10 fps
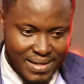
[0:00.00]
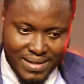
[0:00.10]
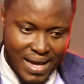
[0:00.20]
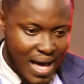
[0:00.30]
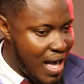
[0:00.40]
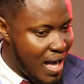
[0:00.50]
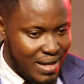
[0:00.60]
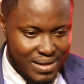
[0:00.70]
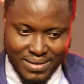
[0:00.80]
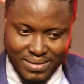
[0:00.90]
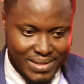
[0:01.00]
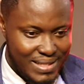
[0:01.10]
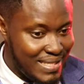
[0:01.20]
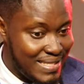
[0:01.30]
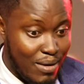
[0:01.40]
Ha!
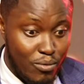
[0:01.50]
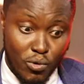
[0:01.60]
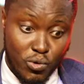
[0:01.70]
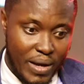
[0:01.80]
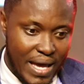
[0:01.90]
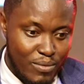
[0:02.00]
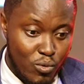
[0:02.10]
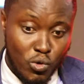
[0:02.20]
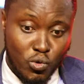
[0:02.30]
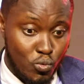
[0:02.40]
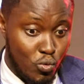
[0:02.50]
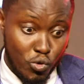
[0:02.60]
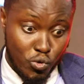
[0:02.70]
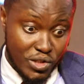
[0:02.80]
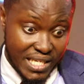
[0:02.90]
This guy will go to hell. He will go to, will go
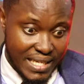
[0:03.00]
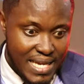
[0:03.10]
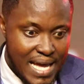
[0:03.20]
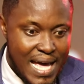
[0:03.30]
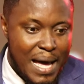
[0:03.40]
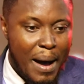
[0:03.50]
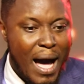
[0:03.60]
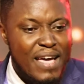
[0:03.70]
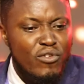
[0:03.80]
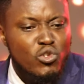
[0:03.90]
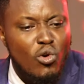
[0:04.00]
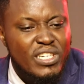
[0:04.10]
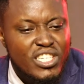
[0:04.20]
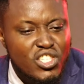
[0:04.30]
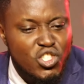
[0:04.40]
to jail. Even though the
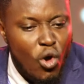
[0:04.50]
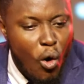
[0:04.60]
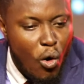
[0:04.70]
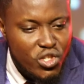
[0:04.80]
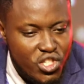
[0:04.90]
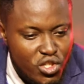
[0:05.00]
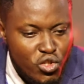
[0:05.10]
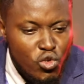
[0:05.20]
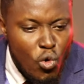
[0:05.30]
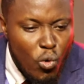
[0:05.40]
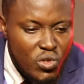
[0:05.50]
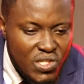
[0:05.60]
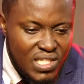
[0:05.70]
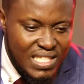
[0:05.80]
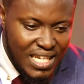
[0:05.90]
judge
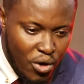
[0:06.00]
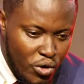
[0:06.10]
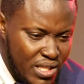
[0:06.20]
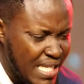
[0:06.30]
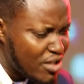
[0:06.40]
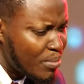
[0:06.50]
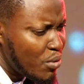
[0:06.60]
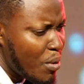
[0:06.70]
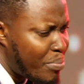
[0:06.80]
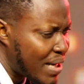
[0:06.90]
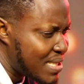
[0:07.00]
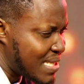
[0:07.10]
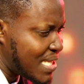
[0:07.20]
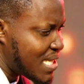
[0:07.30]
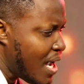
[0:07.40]
knows the law. You see, there's something we practice in
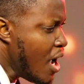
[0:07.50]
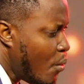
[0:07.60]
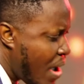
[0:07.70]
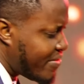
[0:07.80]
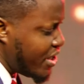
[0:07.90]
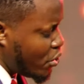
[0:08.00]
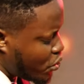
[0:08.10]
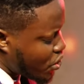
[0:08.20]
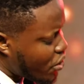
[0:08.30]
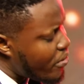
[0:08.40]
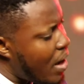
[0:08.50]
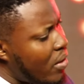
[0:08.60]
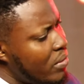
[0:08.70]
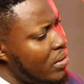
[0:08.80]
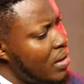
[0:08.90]
Nigeria. We have the inquisitorial,
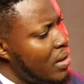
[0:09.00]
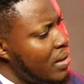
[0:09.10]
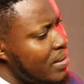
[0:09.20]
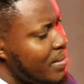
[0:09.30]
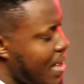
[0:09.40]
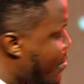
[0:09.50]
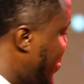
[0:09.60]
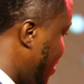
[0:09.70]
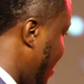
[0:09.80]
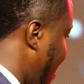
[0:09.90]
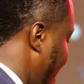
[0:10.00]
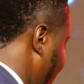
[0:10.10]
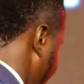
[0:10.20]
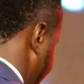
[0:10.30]
help me, Alpha.